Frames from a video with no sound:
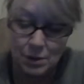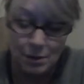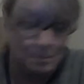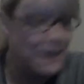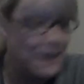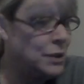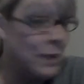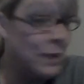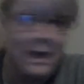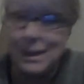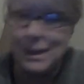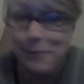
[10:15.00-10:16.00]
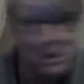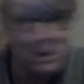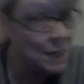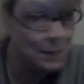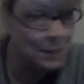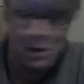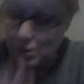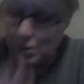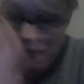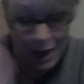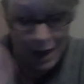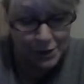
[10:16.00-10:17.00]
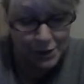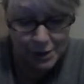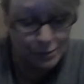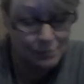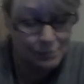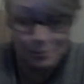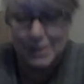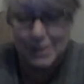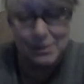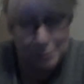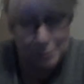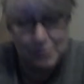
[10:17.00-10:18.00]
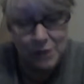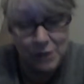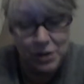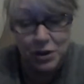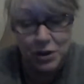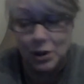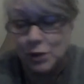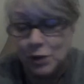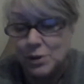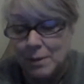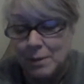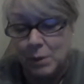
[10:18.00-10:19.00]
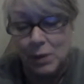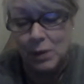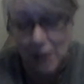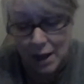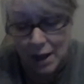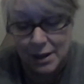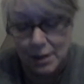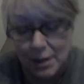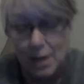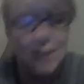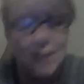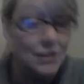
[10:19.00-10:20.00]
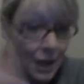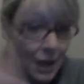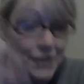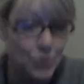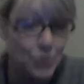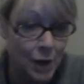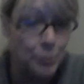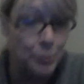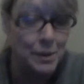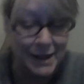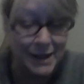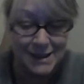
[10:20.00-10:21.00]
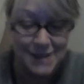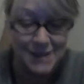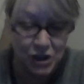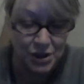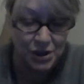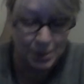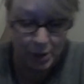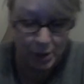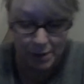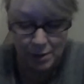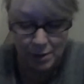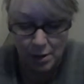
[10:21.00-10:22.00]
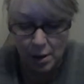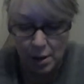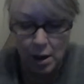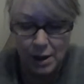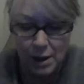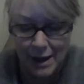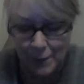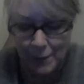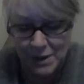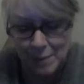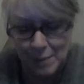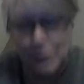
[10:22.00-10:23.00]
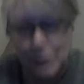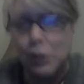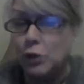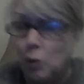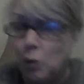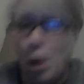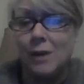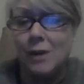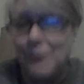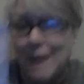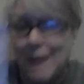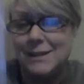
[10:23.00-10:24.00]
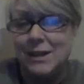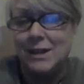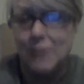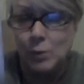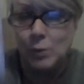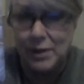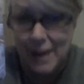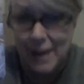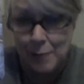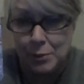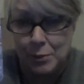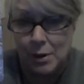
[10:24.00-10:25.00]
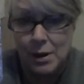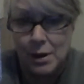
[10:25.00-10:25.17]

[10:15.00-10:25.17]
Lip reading: may do an eeny, meeny, miny, mo. I don't know, but you're going to do something with luck. Luck is going to help you to make a decision somewhere. Now, for some of you, you are in fact dealing with the Emperor,